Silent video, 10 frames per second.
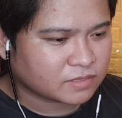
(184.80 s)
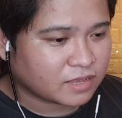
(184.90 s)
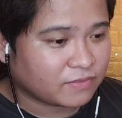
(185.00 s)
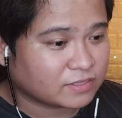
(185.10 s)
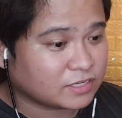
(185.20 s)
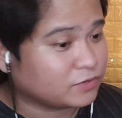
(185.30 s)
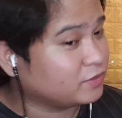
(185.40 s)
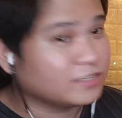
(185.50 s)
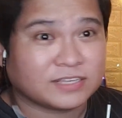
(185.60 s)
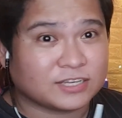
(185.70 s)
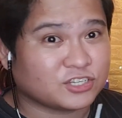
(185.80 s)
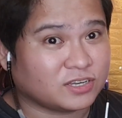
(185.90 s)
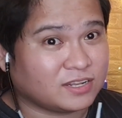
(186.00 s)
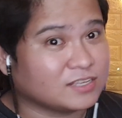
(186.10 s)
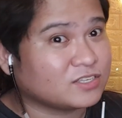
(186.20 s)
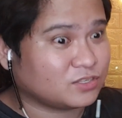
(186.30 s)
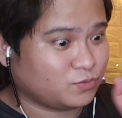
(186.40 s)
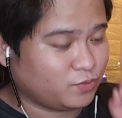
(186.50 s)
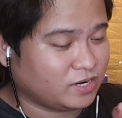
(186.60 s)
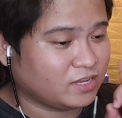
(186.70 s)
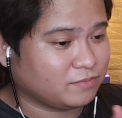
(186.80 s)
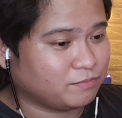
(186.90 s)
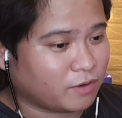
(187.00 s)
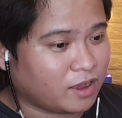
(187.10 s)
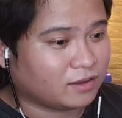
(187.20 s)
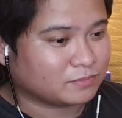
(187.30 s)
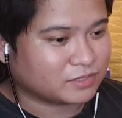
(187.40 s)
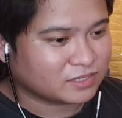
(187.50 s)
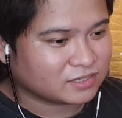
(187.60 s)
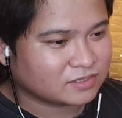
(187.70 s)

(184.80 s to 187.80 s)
And the synchronization is really bomb.